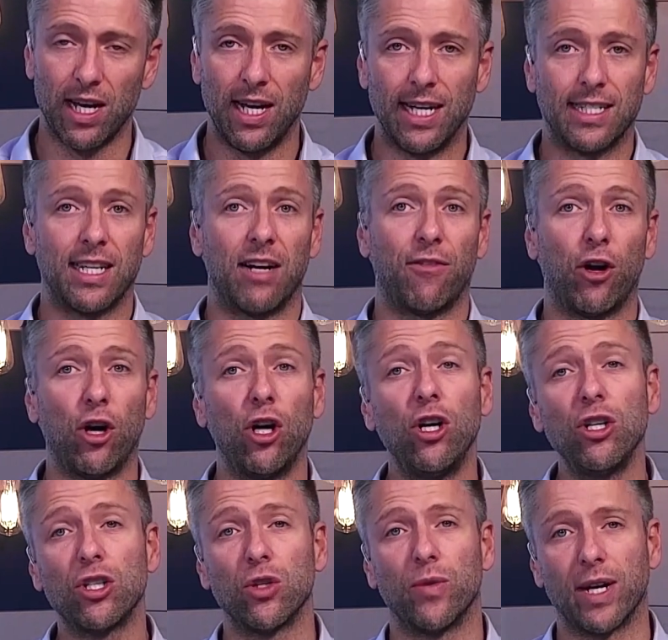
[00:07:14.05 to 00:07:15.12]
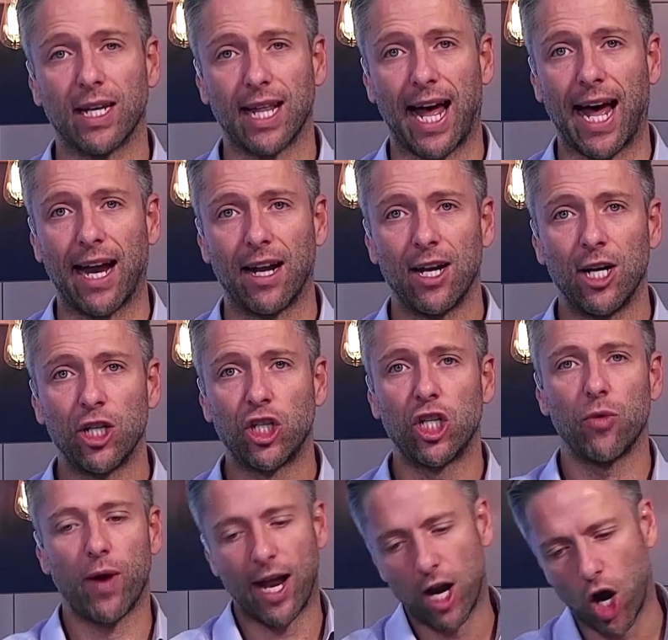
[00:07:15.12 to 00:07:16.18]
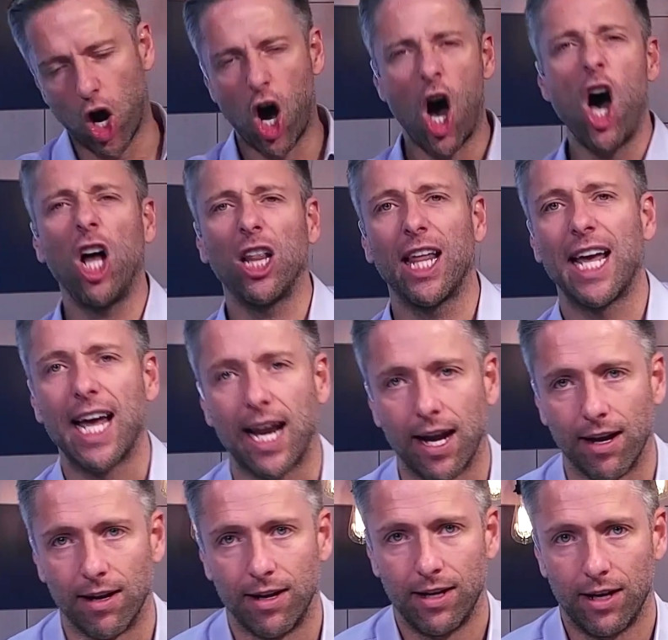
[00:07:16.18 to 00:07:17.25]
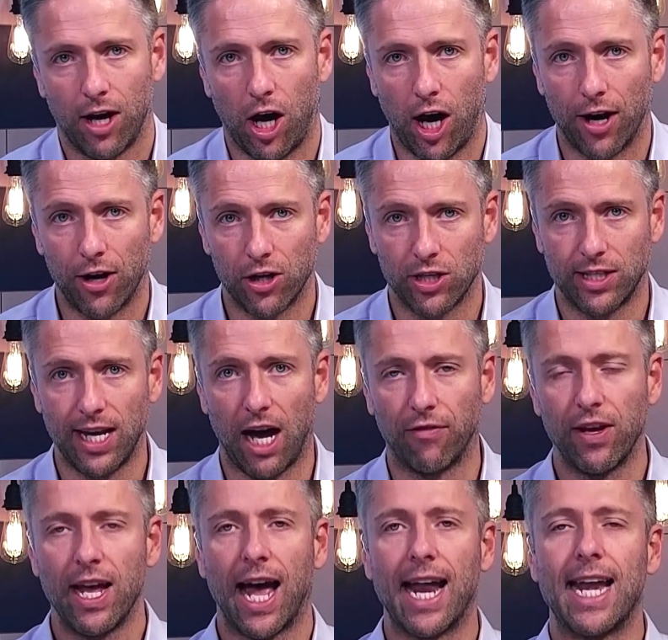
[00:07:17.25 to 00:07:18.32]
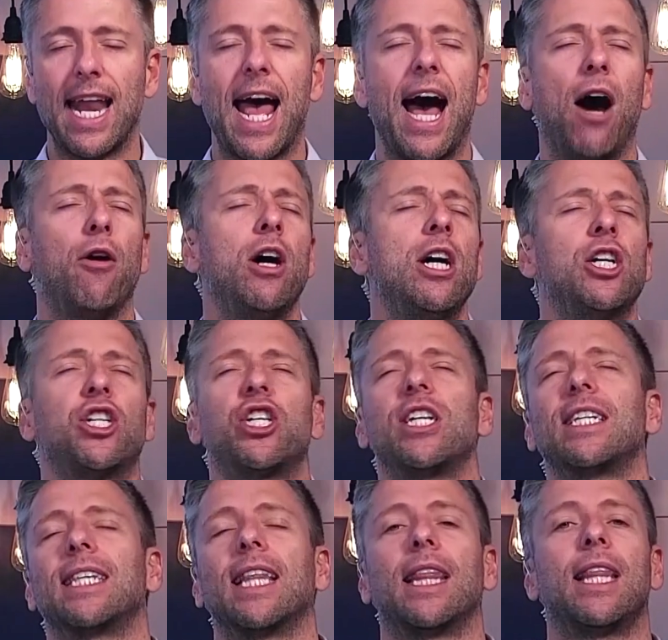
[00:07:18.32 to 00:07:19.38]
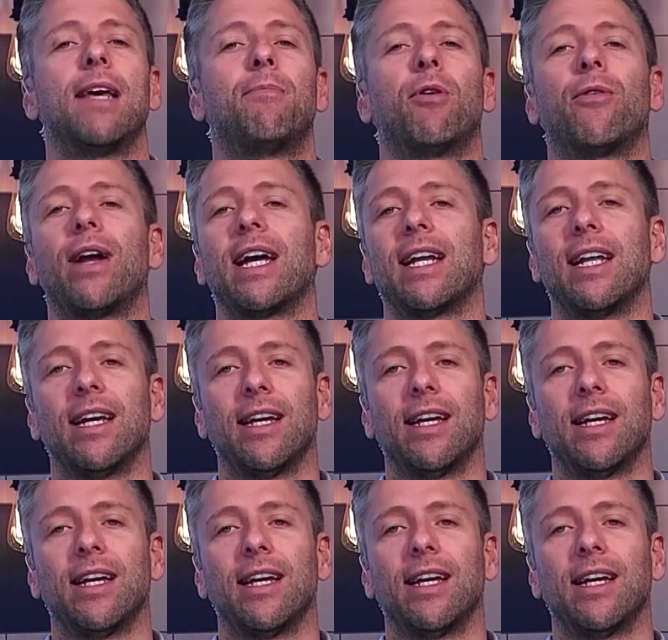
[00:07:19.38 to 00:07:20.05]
Instead of her doing that, she went all in on herself, and now she's liberated.